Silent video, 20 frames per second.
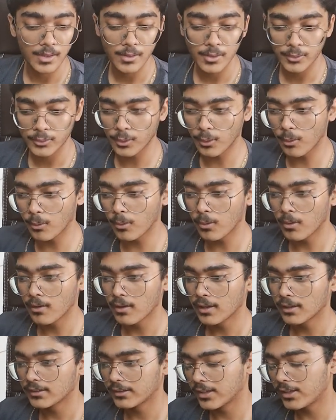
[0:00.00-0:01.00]
So
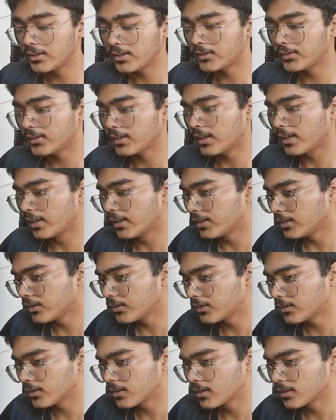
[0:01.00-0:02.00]
this
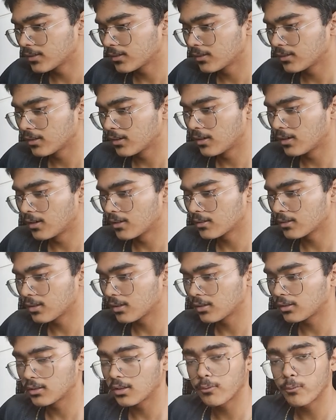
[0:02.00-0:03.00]
is
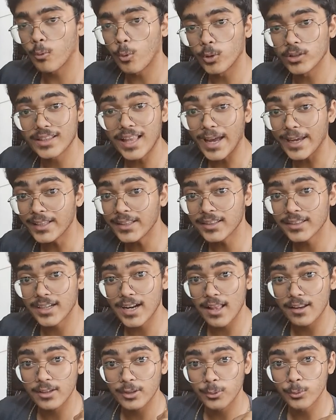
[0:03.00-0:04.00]
the phone line that
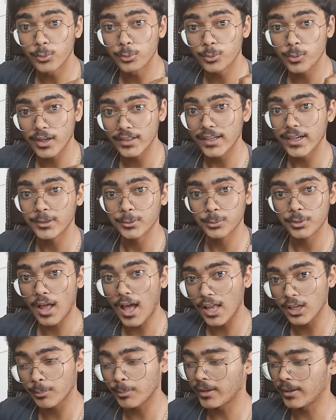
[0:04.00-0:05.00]
I'll use to connect to the
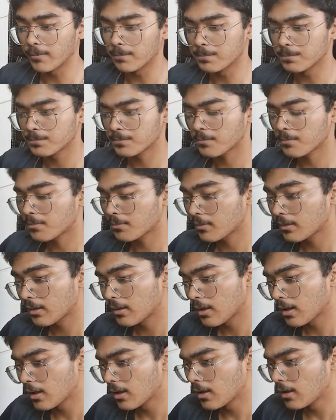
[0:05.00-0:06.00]
army.
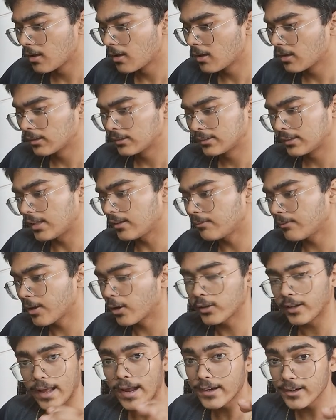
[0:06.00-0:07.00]
Then we
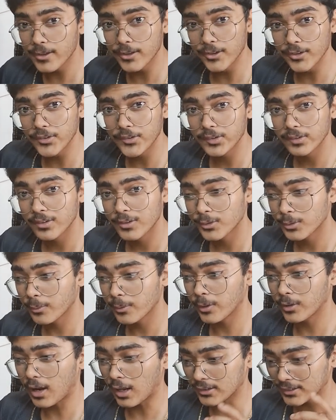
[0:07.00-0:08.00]
got headers. So we
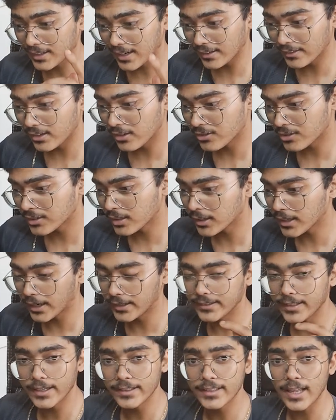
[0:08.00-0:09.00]
got authorization and
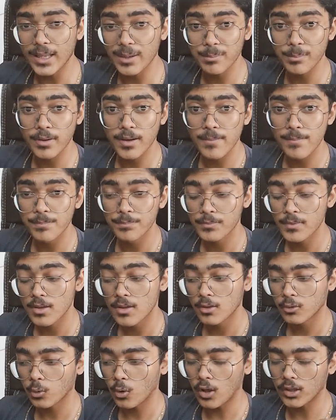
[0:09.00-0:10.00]
content type.
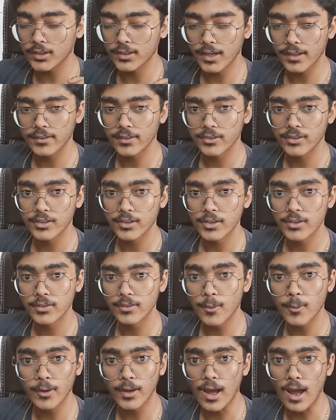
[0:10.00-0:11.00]
So authorization is,
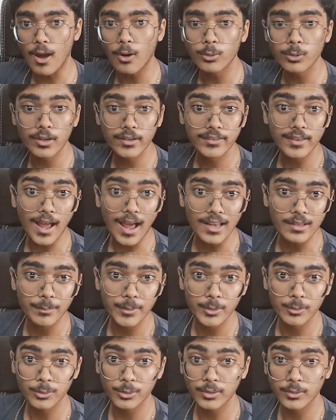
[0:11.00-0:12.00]
okay, how does the army
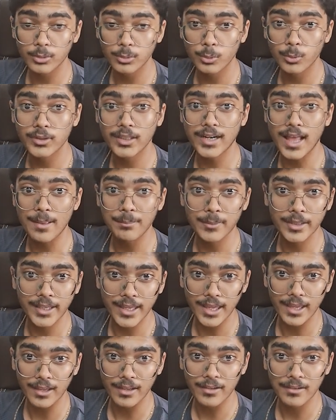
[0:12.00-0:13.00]
know that I'm the
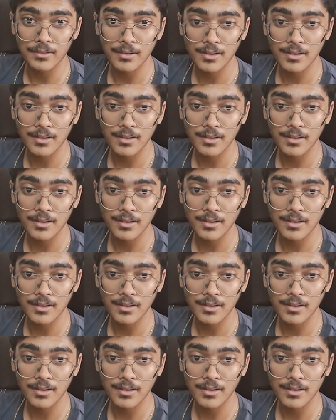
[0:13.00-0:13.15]
king?